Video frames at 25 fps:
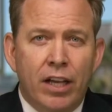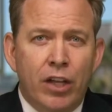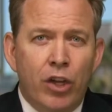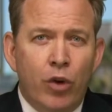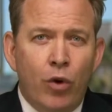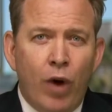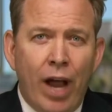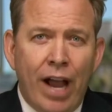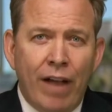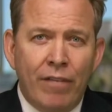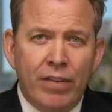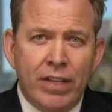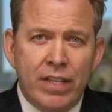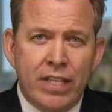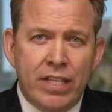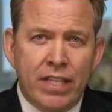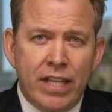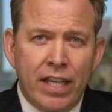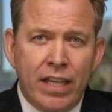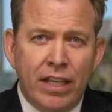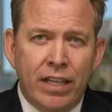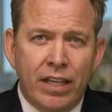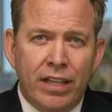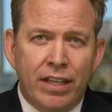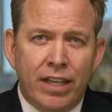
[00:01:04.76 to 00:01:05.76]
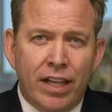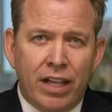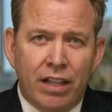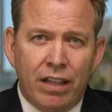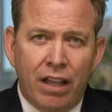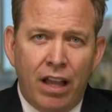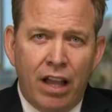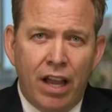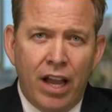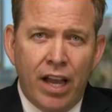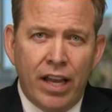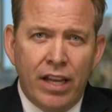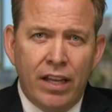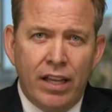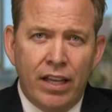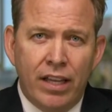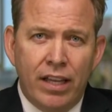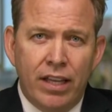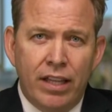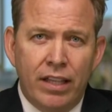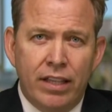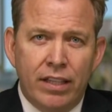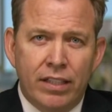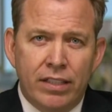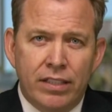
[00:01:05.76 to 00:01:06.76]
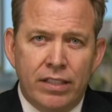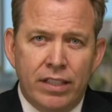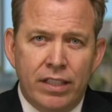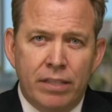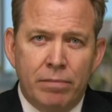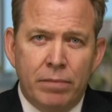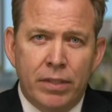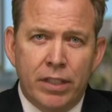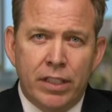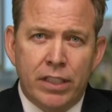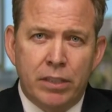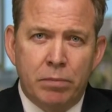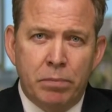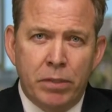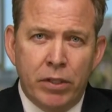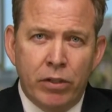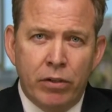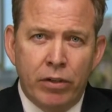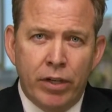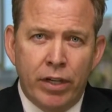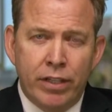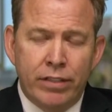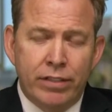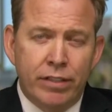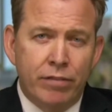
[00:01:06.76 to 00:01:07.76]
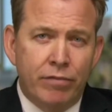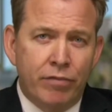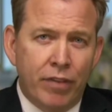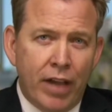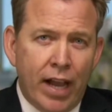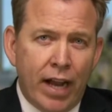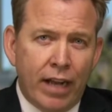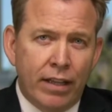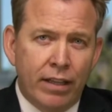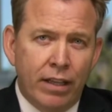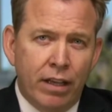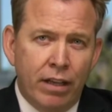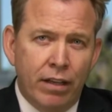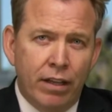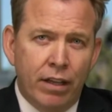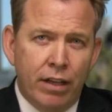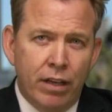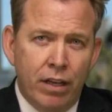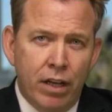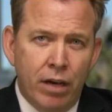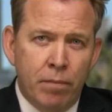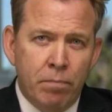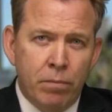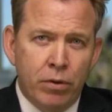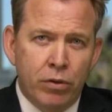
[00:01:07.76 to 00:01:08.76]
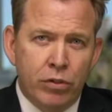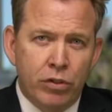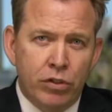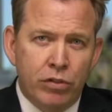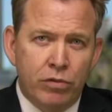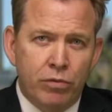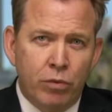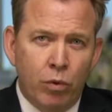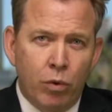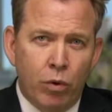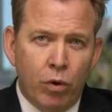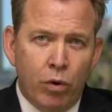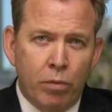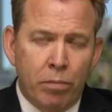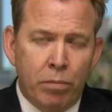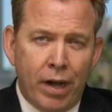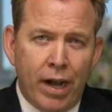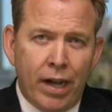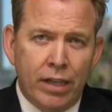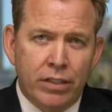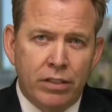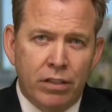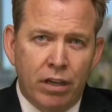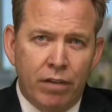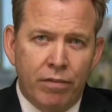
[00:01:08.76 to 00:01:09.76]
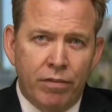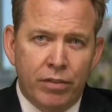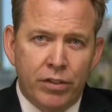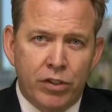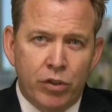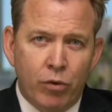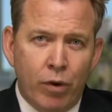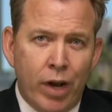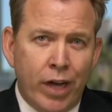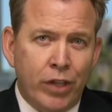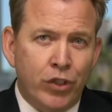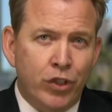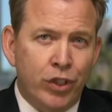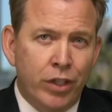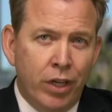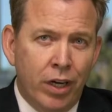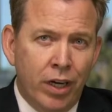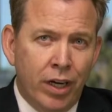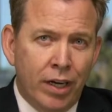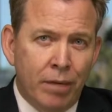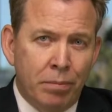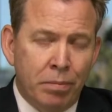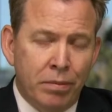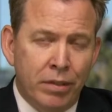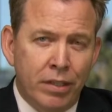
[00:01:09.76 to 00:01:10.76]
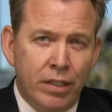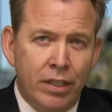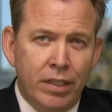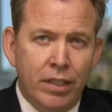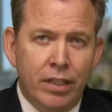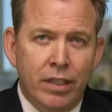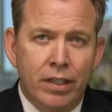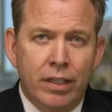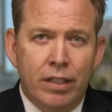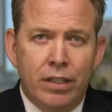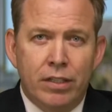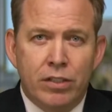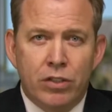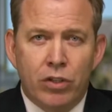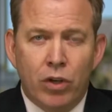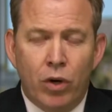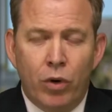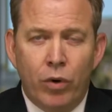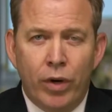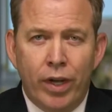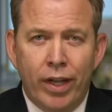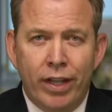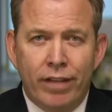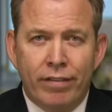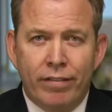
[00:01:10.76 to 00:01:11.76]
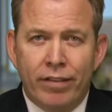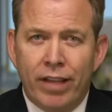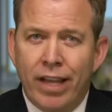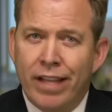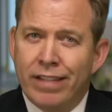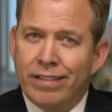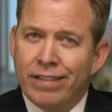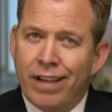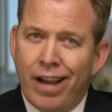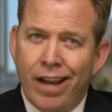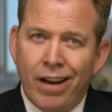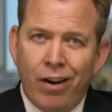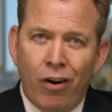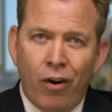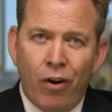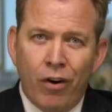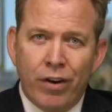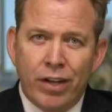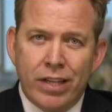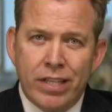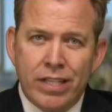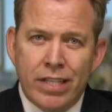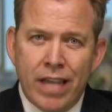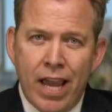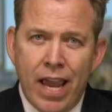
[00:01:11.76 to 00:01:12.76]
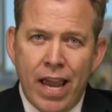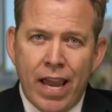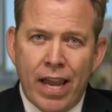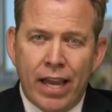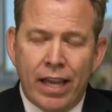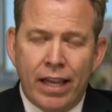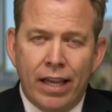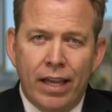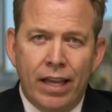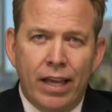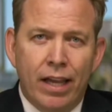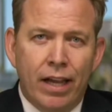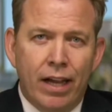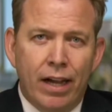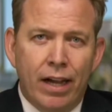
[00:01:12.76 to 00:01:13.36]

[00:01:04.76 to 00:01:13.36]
you haven't seen a decline in the cinema experience. In fact, the numbers for box office are actually up. So it's kind of hard to say.